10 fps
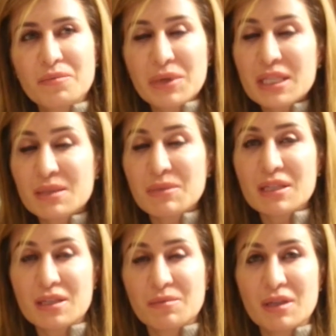Peace
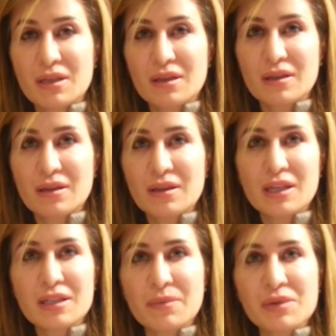means to me the
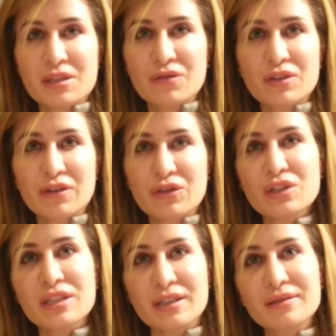acceptance of
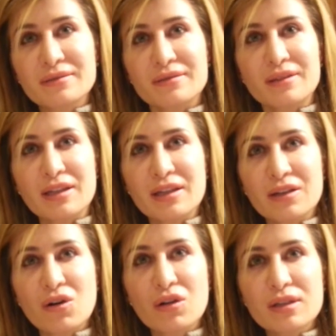diversity
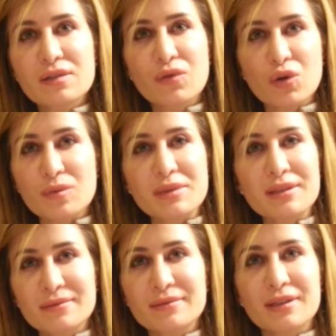in all its
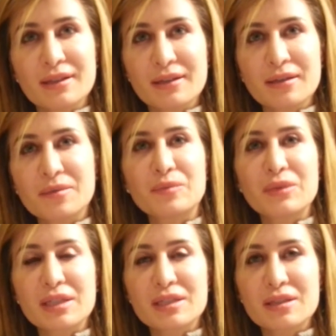forms. Um,
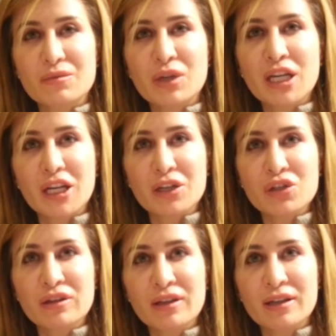it's a
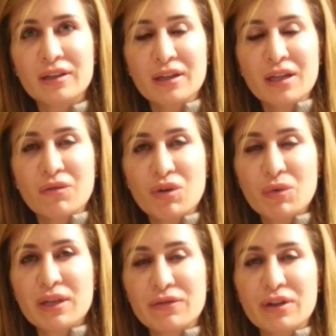recognition that we
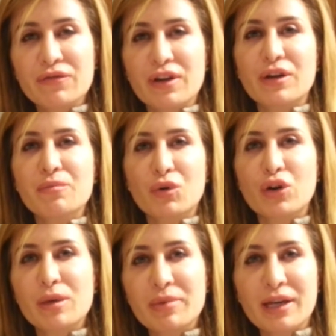would live in a very
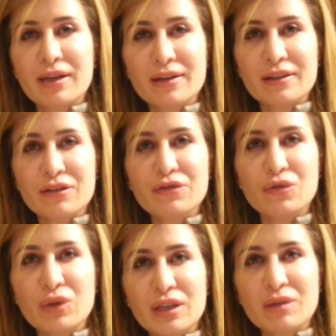boring planet if
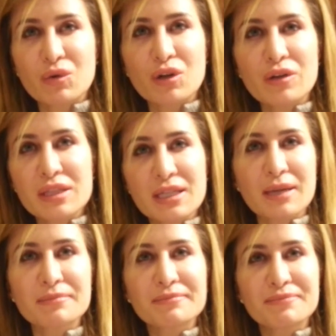we were all the
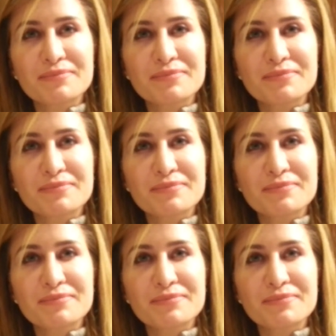same.